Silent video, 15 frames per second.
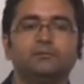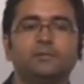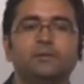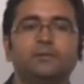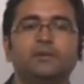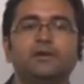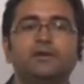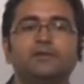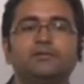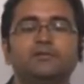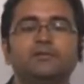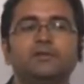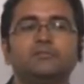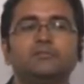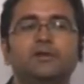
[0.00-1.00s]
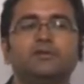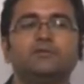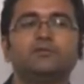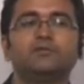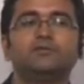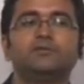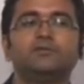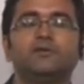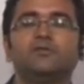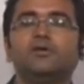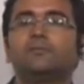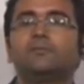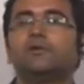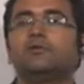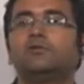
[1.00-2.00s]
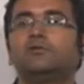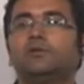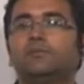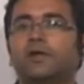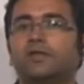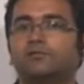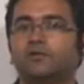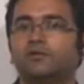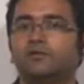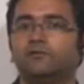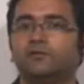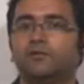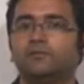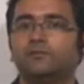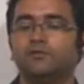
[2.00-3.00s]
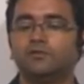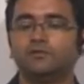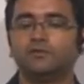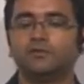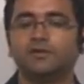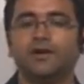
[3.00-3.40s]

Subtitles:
Memoryless systems are those which does not depends on the past value of the input,